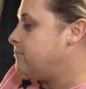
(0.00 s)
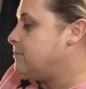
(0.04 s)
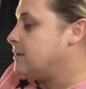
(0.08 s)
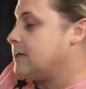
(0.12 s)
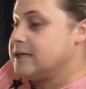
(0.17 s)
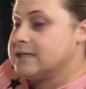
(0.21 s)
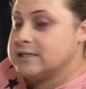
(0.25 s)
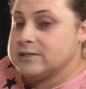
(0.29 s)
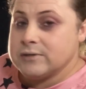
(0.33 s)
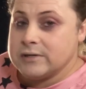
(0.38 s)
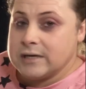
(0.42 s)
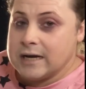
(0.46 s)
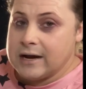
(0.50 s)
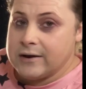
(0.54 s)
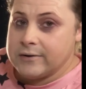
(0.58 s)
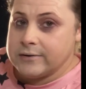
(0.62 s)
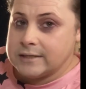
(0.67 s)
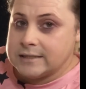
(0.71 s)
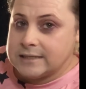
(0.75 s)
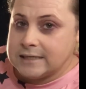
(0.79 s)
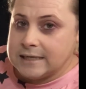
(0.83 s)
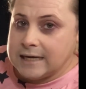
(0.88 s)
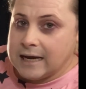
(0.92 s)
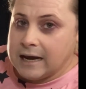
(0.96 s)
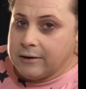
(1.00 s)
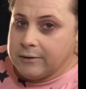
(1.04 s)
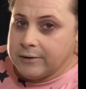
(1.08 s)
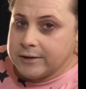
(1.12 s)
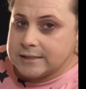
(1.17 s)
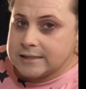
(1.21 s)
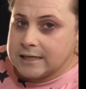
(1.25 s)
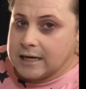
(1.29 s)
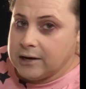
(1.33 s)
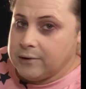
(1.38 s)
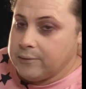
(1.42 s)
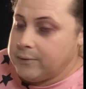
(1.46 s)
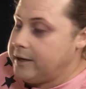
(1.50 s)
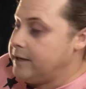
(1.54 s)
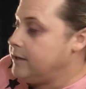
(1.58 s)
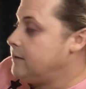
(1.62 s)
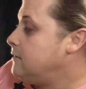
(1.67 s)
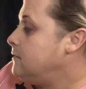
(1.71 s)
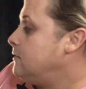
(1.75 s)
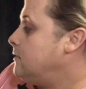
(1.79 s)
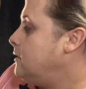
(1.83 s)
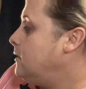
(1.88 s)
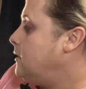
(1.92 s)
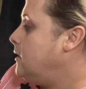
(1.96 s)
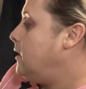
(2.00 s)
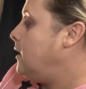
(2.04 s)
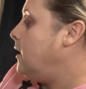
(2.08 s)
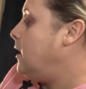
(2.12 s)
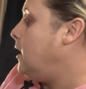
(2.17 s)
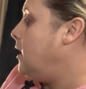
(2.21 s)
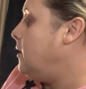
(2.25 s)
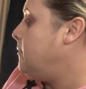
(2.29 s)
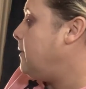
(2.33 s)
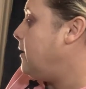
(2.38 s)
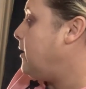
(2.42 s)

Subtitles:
minutes to an hour and see how it's going at